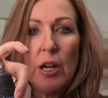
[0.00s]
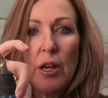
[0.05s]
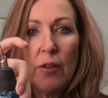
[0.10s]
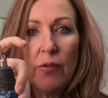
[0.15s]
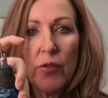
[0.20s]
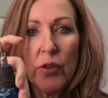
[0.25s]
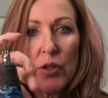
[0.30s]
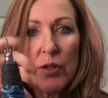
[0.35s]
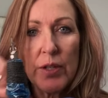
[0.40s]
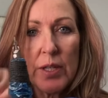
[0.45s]

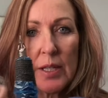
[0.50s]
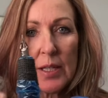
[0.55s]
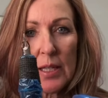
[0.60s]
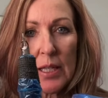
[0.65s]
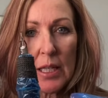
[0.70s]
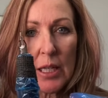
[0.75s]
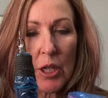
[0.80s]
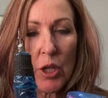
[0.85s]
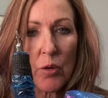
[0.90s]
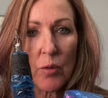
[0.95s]
versus
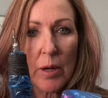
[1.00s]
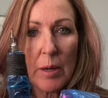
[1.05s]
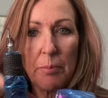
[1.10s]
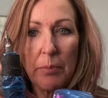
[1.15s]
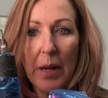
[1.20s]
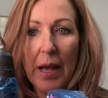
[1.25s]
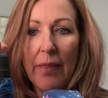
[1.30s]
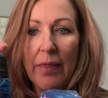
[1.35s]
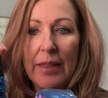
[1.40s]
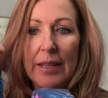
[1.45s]
the grip
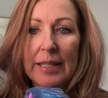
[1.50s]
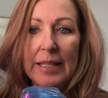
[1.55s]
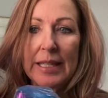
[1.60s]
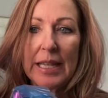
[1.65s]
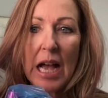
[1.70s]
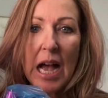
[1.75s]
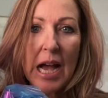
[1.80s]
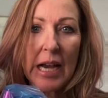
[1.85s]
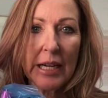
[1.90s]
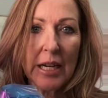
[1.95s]
on the
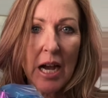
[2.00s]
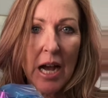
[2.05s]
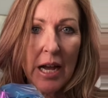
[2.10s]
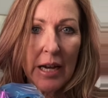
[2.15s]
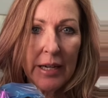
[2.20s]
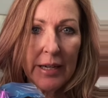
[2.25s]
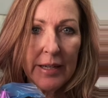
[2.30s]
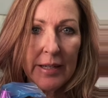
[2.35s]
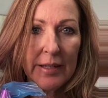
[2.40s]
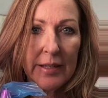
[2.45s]

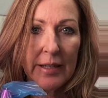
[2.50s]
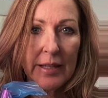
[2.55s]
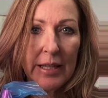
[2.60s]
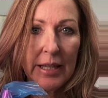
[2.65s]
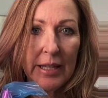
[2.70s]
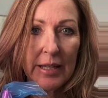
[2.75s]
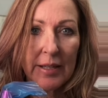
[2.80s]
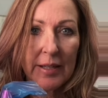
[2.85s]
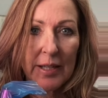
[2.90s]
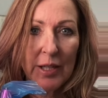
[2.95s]
Xion is
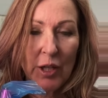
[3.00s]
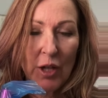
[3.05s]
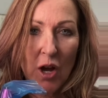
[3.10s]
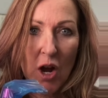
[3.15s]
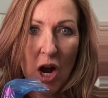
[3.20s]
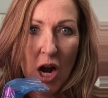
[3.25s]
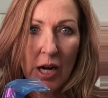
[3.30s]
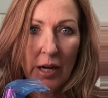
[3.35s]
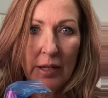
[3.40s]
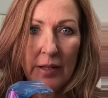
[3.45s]
this
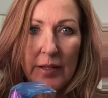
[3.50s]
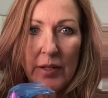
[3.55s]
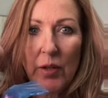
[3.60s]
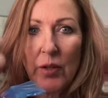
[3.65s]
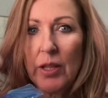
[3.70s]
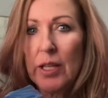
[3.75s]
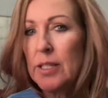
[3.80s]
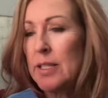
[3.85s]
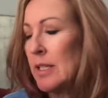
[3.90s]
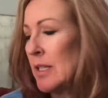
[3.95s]
long. So
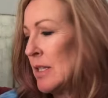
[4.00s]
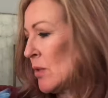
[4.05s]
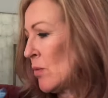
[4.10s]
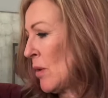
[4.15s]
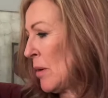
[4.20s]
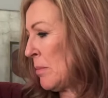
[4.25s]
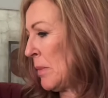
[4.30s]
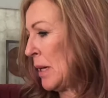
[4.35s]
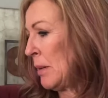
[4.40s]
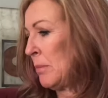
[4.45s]
this is
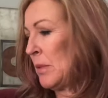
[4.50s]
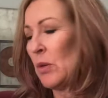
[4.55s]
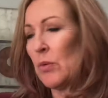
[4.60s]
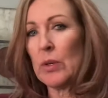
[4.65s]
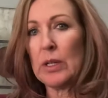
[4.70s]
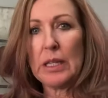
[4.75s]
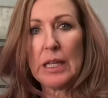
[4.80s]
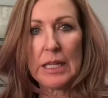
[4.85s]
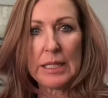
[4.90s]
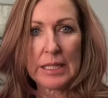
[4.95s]
what made me
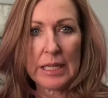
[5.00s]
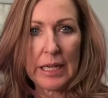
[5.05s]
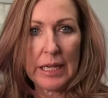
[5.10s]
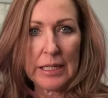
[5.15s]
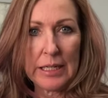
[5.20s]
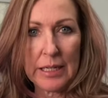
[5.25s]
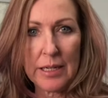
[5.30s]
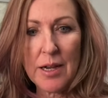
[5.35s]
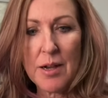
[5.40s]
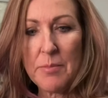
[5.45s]
realize I had
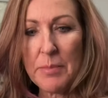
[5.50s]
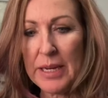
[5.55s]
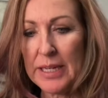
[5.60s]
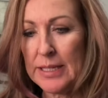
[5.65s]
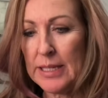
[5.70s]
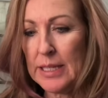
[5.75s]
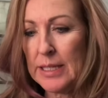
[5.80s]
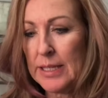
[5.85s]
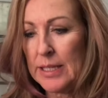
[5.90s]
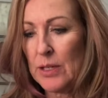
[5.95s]
to cut my
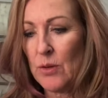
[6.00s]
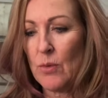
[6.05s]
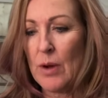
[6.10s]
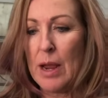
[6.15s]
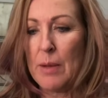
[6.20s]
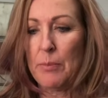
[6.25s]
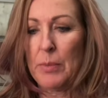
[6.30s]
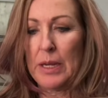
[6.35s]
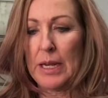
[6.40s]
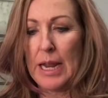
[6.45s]
sensi
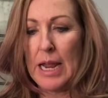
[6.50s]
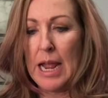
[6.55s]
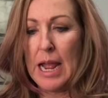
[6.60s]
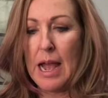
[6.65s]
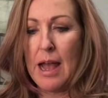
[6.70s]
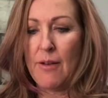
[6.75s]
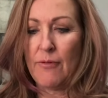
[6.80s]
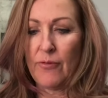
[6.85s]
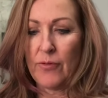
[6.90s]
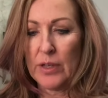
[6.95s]
wrap in
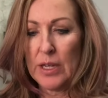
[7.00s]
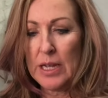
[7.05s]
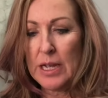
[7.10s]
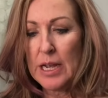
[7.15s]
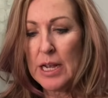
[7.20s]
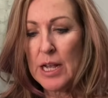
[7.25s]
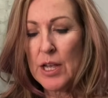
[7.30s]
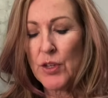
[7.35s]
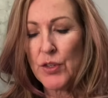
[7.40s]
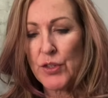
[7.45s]
half.
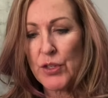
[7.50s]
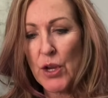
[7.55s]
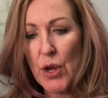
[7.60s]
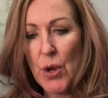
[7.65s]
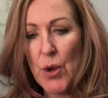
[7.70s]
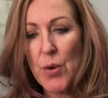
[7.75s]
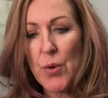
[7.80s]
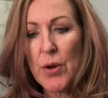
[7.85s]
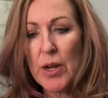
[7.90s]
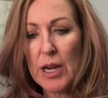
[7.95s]

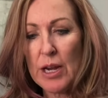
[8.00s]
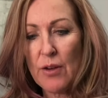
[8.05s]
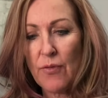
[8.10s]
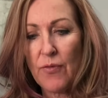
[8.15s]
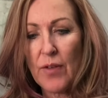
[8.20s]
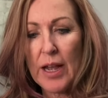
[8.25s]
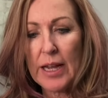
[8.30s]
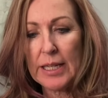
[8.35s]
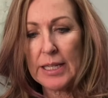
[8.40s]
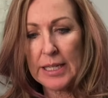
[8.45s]
So if
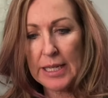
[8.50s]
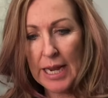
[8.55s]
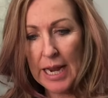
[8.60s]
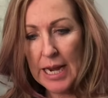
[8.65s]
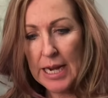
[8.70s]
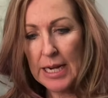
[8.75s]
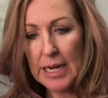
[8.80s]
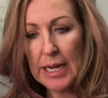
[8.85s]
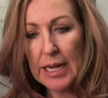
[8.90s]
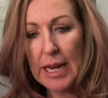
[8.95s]
I
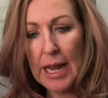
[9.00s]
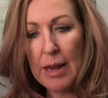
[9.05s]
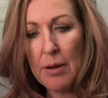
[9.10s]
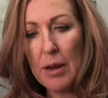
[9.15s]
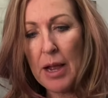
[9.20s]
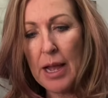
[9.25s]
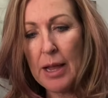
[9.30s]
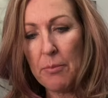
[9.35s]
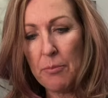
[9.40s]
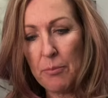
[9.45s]
take and
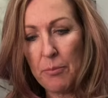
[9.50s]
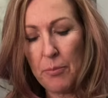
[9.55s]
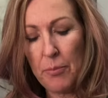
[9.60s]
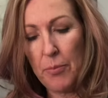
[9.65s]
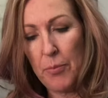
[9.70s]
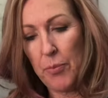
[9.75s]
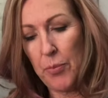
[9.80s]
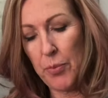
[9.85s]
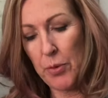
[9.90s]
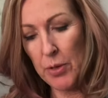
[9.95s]
I
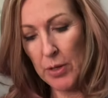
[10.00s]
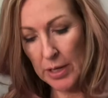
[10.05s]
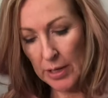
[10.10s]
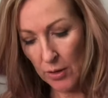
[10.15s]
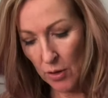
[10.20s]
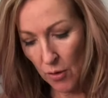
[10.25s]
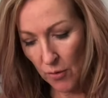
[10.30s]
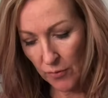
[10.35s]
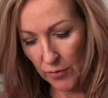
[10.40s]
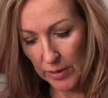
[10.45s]
put it
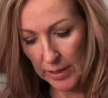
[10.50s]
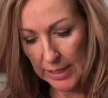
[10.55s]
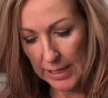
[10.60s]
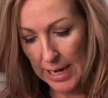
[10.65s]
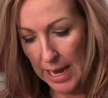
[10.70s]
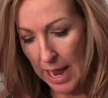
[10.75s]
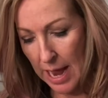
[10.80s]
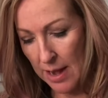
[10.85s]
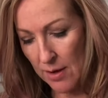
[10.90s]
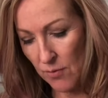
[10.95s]
over the
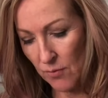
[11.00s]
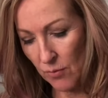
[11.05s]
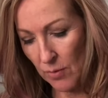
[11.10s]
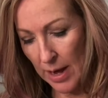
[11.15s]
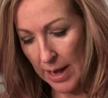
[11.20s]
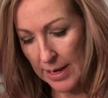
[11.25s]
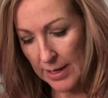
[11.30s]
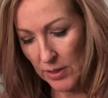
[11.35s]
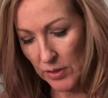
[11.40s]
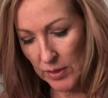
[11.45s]
end,
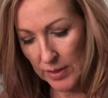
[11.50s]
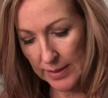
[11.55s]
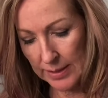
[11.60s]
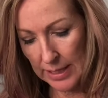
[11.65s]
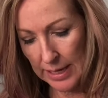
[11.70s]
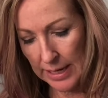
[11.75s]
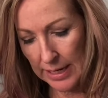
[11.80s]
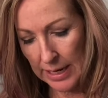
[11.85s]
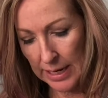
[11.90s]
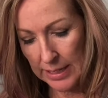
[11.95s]
right, just
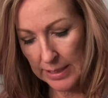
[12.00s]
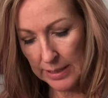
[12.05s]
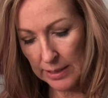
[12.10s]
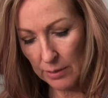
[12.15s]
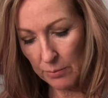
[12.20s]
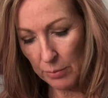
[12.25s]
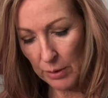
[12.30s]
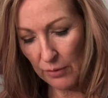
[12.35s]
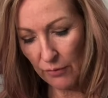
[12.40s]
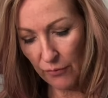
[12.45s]
like I
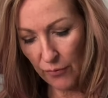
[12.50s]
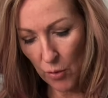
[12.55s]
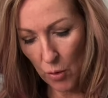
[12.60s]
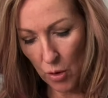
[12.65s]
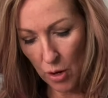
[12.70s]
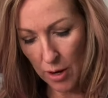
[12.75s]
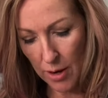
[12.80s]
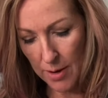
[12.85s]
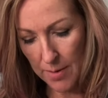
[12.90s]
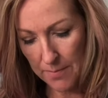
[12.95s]
did
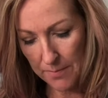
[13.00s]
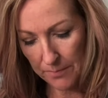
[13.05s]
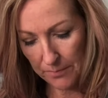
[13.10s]
before,